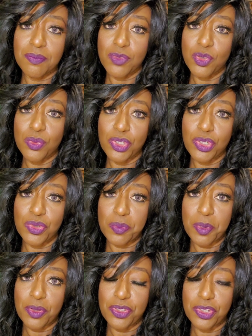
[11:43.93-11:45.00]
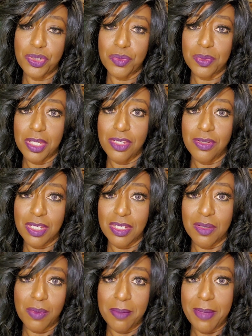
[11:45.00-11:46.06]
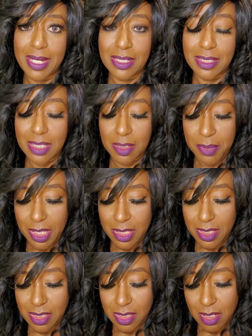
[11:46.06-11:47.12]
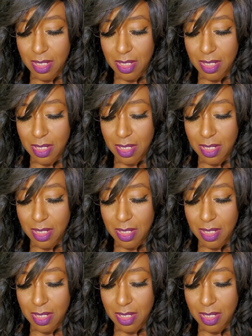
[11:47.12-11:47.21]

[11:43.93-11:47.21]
do what you're supposed to do. And you end up right back at the same place.